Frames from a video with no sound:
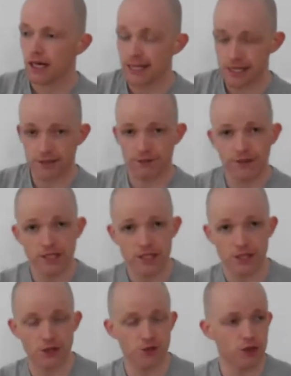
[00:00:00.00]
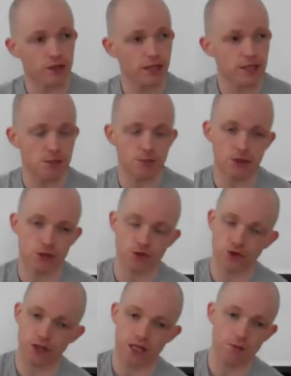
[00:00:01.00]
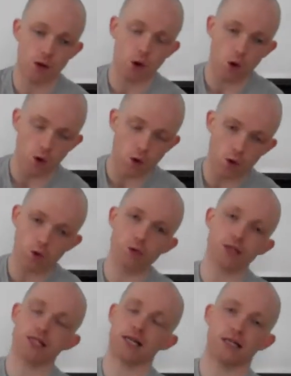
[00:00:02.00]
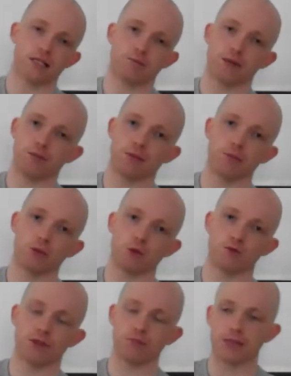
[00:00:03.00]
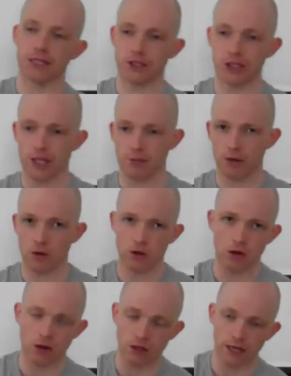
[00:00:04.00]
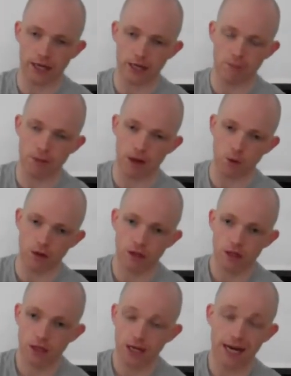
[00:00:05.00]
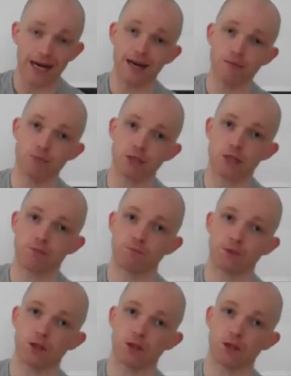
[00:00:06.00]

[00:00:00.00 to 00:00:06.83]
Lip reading: As a fitness instructor, as a personal trainer, I'm always asking people over in my gym or online about abs.